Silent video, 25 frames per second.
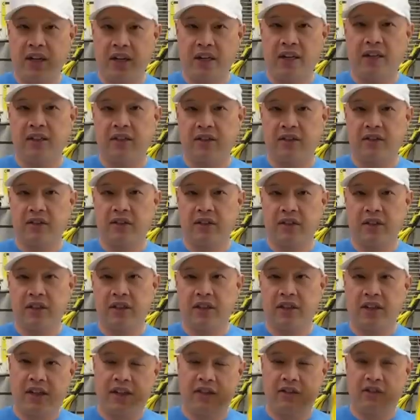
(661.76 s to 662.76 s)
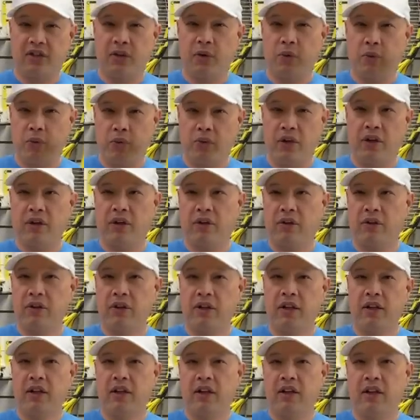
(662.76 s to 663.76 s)
these, because it will
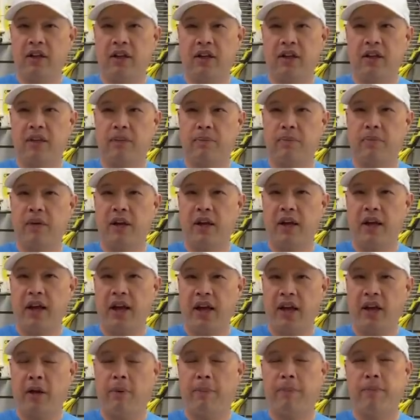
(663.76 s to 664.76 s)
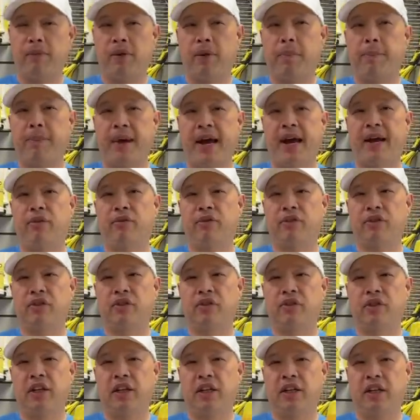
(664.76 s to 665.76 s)
help the
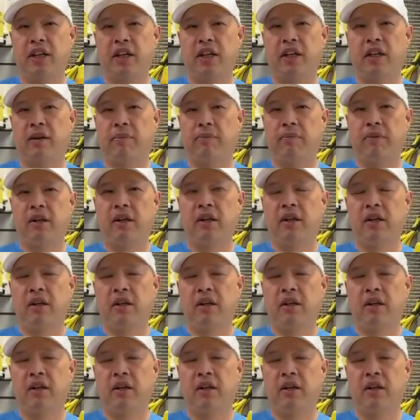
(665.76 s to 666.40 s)
bounce and help